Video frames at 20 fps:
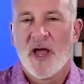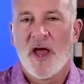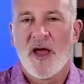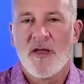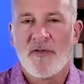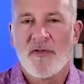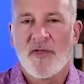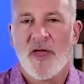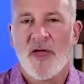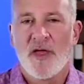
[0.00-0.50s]

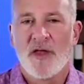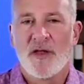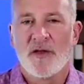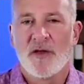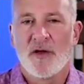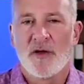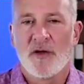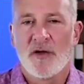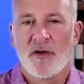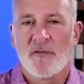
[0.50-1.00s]
And
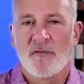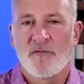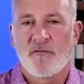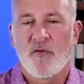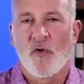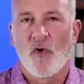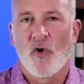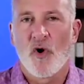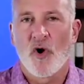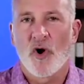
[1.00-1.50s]
then
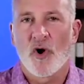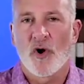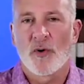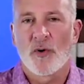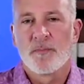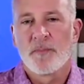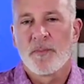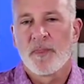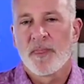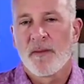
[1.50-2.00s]

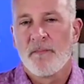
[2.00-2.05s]
for